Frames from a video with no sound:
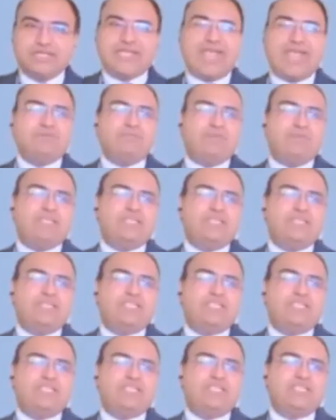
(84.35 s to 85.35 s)
can be
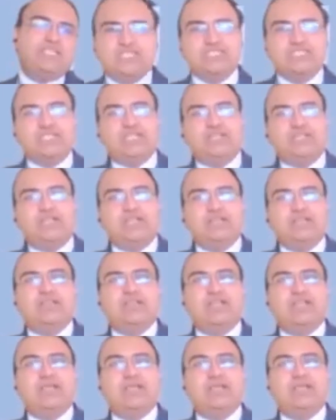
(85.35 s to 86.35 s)
challenged in
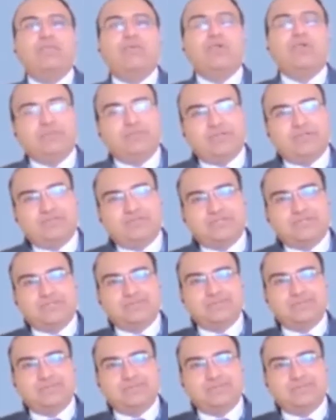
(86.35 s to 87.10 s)
employment.